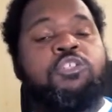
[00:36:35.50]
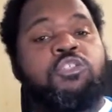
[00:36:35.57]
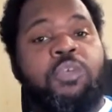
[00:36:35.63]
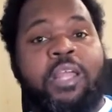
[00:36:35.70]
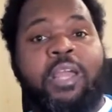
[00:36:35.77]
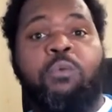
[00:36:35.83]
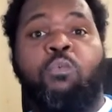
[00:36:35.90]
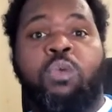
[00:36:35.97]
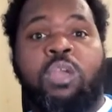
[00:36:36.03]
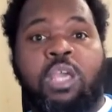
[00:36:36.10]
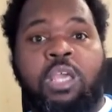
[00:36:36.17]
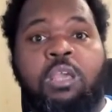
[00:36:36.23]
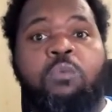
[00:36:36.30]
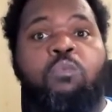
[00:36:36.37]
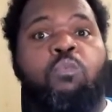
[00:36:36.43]
so that
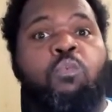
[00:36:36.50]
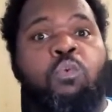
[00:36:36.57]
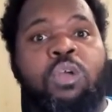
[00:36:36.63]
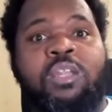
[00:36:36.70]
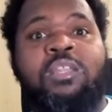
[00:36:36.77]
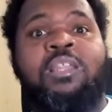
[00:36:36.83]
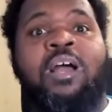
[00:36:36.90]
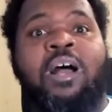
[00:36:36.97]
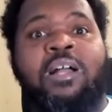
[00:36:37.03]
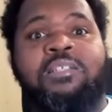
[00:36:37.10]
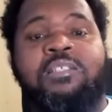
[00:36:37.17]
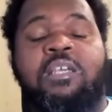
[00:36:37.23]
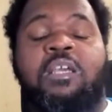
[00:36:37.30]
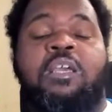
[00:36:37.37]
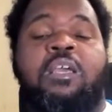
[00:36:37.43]
we would
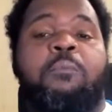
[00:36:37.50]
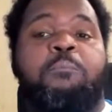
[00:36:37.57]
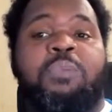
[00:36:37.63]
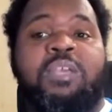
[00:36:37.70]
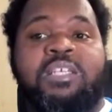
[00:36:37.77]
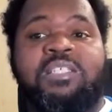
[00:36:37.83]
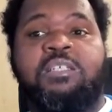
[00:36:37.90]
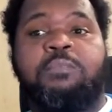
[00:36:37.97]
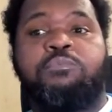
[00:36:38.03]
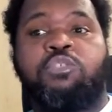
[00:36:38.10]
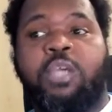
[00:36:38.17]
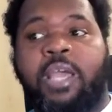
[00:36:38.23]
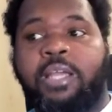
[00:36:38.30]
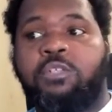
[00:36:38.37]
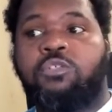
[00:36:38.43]
not be
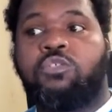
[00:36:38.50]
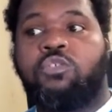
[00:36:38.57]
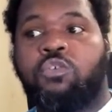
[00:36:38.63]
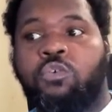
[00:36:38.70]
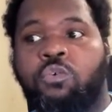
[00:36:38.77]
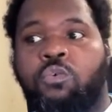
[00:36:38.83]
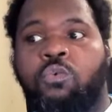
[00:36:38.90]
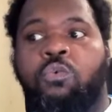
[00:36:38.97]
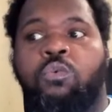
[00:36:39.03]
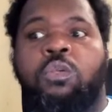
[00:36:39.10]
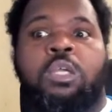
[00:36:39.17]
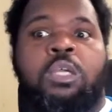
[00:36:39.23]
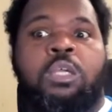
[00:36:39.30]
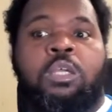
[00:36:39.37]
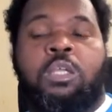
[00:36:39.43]
subject to
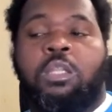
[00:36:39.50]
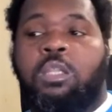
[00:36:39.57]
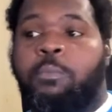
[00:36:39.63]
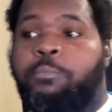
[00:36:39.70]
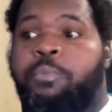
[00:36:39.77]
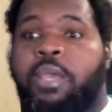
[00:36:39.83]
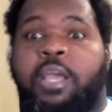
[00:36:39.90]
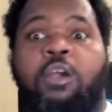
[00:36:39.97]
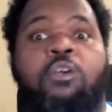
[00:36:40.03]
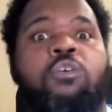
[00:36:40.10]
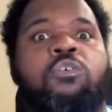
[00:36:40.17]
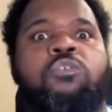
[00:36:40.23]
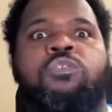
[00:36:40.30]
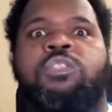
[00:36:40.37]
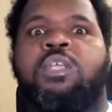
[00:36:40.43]
the
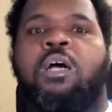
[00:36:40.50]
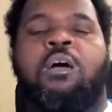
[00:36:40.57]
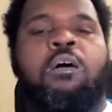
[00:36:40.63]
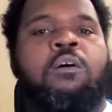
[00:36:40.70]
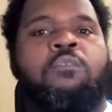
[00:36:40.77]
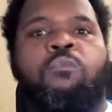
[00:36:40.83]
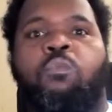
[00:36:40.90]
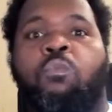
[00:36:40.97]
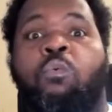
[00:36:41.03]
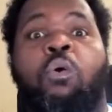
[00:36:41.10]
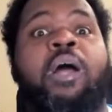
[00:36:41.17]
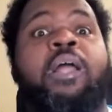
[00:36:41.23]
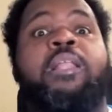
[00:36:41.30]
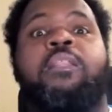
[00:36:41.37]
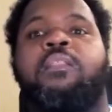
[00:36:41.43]
perils of
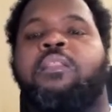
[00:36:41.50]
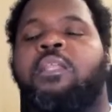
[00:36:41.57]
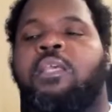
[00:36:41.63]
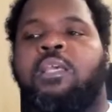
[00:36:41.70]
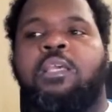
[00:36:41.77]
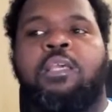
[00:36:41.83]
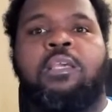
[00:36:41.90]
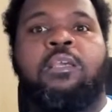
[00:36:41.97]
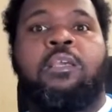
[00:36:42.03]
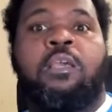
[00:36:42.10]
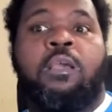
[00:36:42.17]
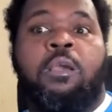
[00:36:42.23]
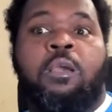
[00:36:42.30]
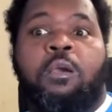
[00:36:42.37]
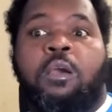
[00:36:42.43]
what the
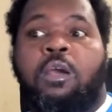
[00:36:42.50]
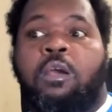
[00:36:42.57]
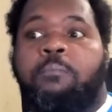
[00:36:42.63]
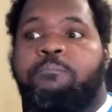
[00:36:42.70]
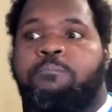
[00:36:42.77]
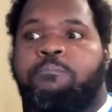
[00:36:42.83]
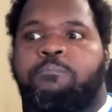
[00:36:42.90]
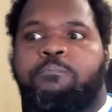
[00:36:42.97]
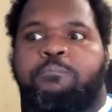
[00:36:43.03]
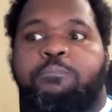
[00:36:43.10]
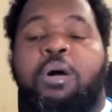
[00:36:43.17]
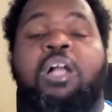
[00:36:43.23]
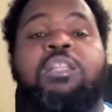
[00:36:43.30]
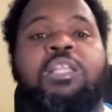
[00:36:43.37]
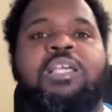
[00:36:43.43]

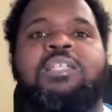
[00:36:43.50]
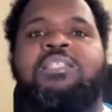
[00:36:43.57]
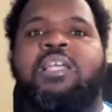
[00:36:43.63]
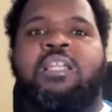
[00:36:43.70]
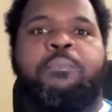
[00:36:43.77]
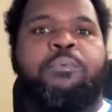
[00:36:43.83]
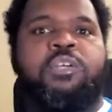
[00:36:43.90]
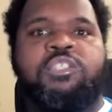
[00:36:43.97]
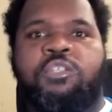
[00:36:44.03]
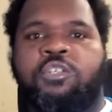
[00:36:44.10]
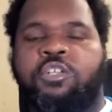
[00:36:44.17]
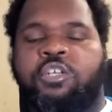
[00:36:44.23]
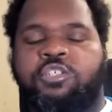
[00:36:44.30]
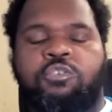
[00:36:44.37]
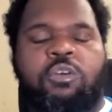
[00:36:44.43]
police and the
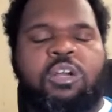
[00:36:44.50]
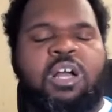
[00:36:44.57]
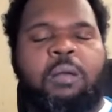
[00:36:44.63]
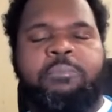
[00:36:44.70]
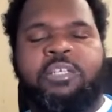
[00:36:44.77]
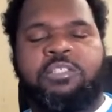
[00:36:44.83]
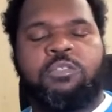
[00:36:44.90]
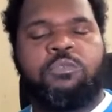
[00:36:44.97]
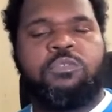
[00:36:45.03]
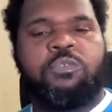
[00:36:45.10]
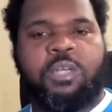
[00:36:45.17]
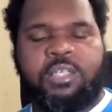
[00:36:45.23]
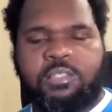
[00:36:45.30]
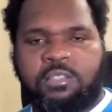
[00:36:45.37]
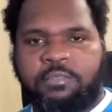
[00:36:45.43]
prison industrial complex do
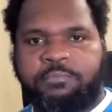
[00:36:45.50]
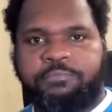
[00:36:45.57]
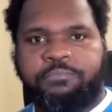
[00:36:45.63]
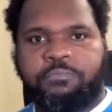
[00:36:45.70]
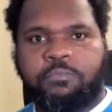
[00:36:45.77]
to us.